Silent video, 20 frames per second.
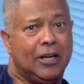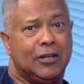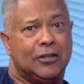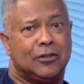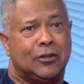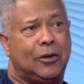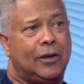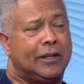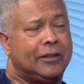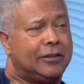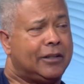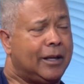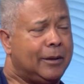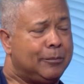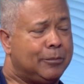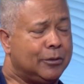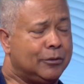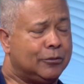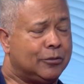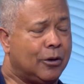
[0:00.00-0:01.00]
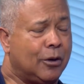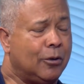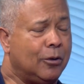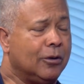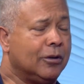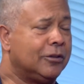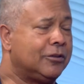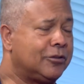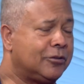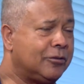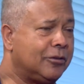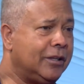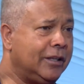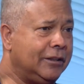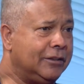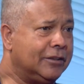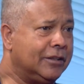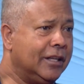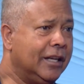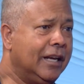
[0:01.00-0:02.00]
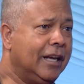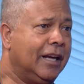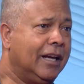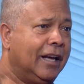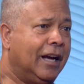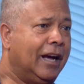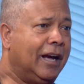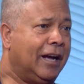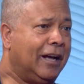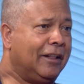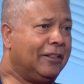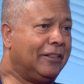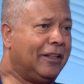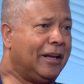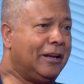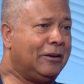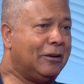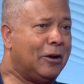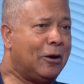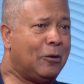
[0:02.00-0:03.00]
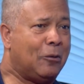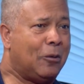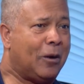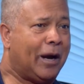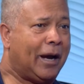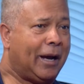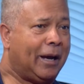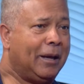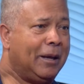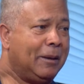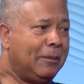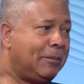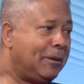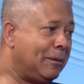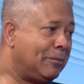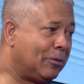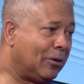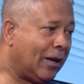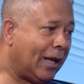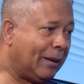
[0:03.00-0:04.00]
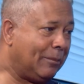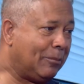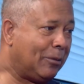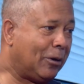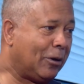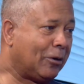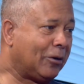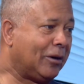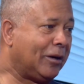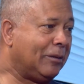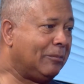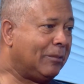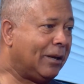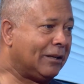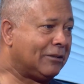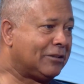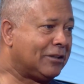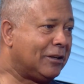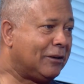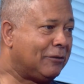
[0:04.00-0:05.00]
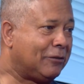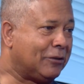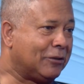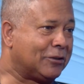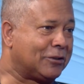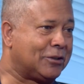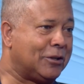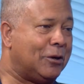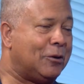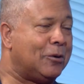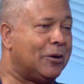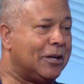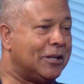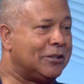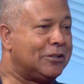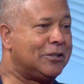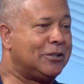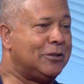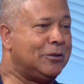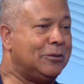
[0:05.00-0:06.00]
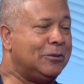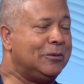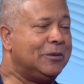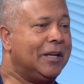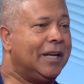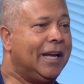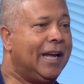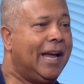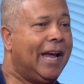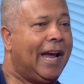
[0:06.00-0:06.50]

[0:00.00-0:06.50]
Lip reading: So as they patrol the streets, they know why people like Margaret and myself were so attuned.